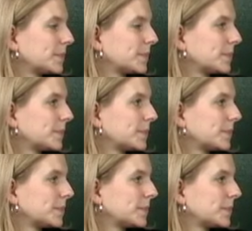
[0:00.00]

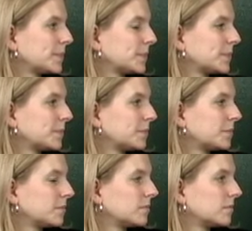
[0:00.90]

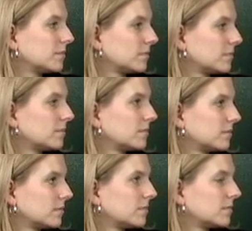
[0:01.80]

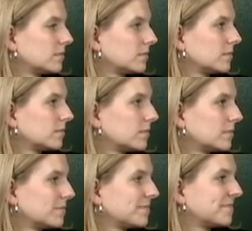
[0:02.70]

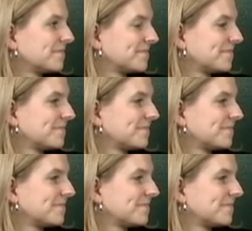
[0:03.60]
[no speech]